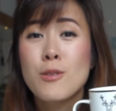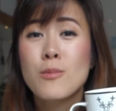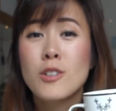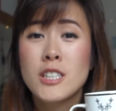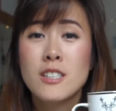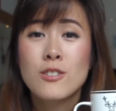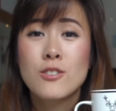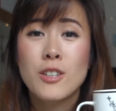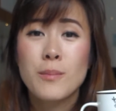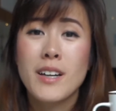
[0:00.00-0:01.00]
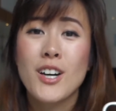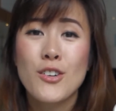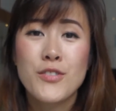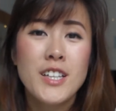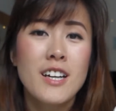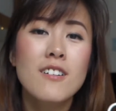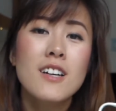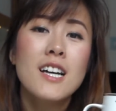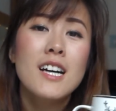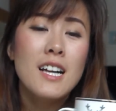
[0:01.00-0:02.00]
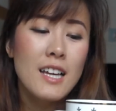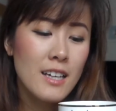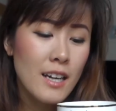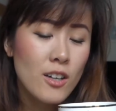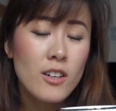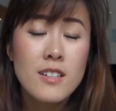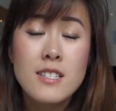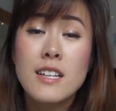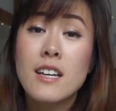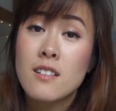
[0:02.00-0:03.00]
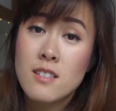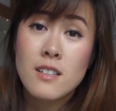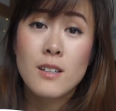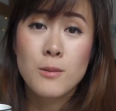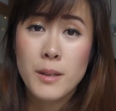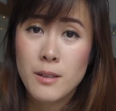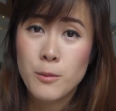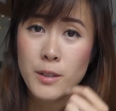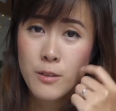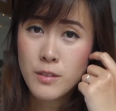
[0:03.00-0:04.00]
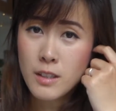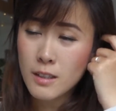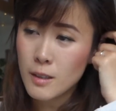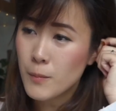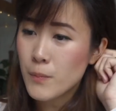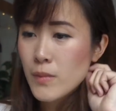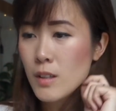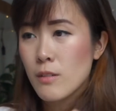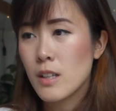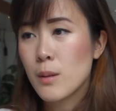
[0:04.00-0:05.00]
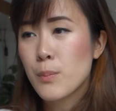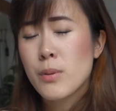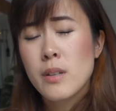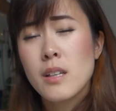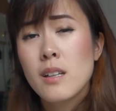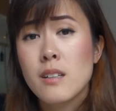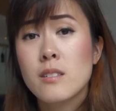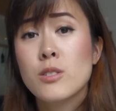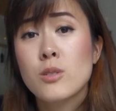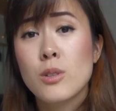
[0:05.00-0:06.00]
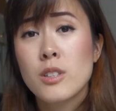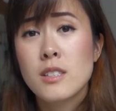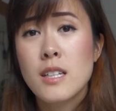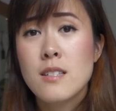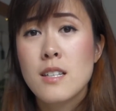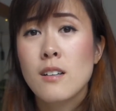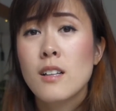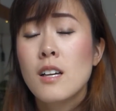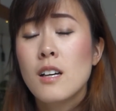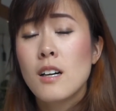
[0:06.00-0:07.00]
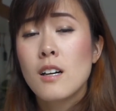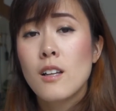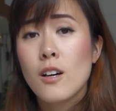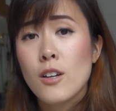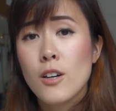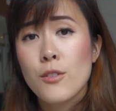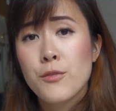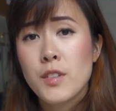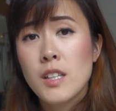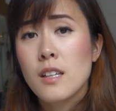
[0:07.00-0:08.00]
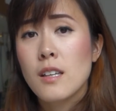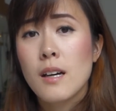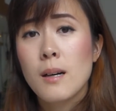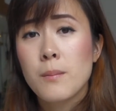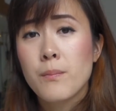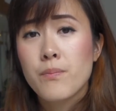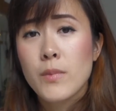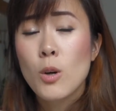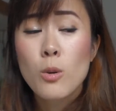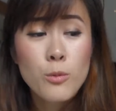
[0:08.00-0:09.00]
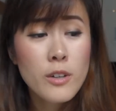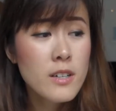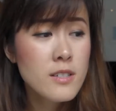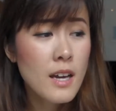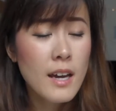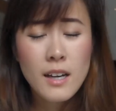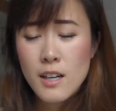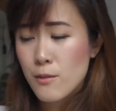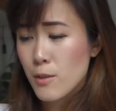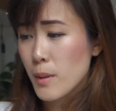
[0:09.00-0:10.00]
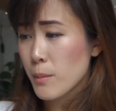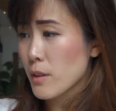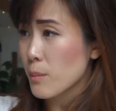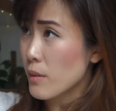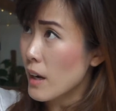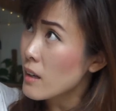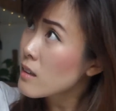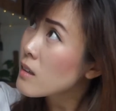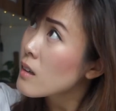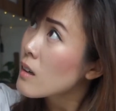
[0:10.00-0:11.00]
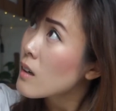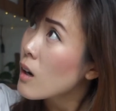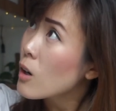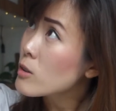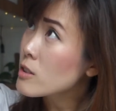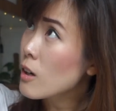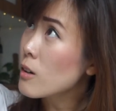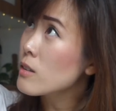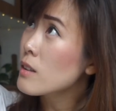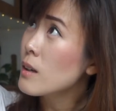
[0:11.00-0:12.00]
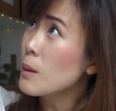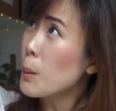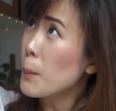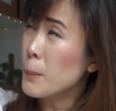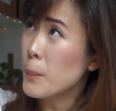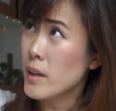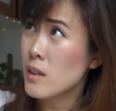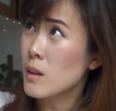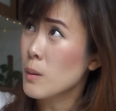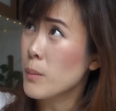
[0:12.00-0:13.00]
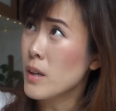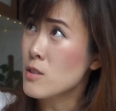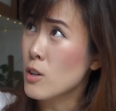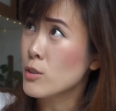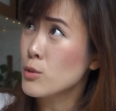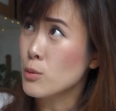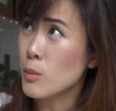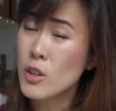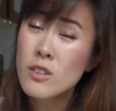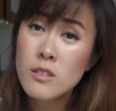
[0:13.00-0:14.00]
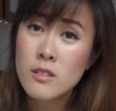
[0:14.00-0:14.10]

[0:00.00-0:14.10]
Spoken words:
morning to drink my coffee now. And I got this at NSC as well, one of the really pretty little stores that sell a lot of the homewares. I can't remember the brand. Oh, it's called Maison du Monde.